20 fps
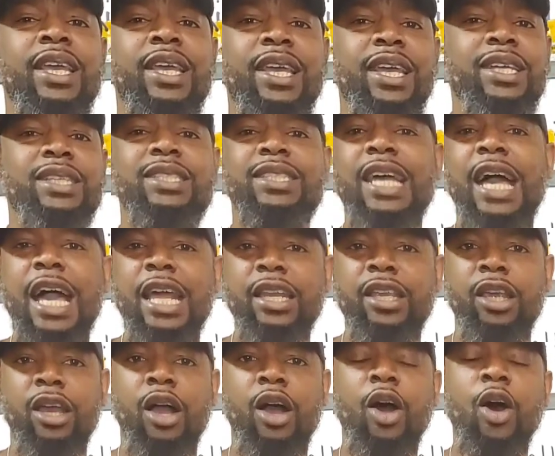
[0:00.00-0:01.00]
inside of
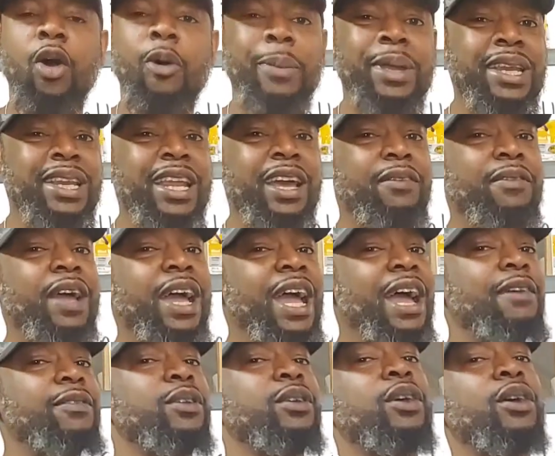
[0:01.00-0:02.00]
your home and never
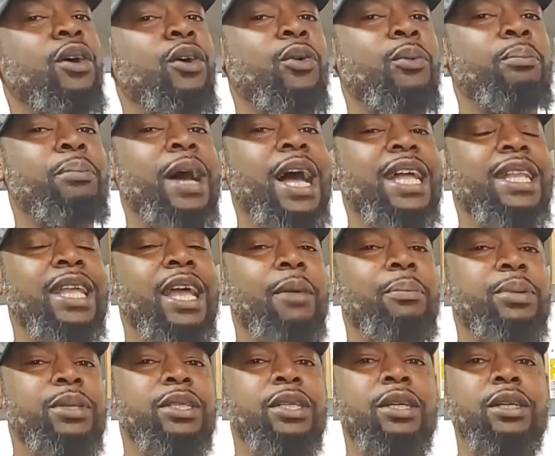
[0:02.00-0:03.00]
have to go buy
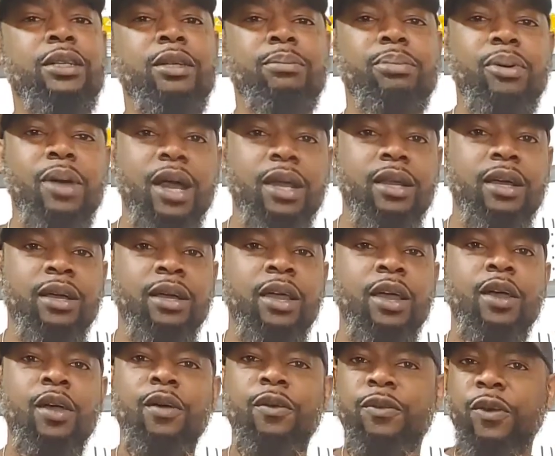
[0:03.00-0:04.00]
that particular product
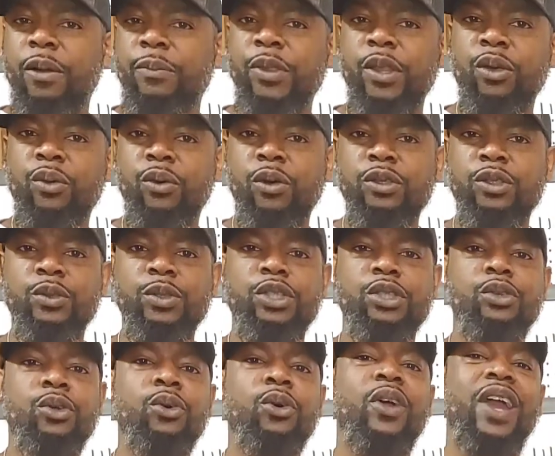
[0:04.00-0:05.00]
from the grocery
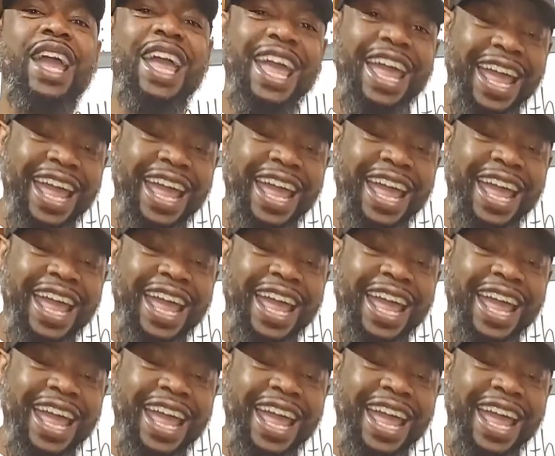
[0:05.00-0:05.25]
store,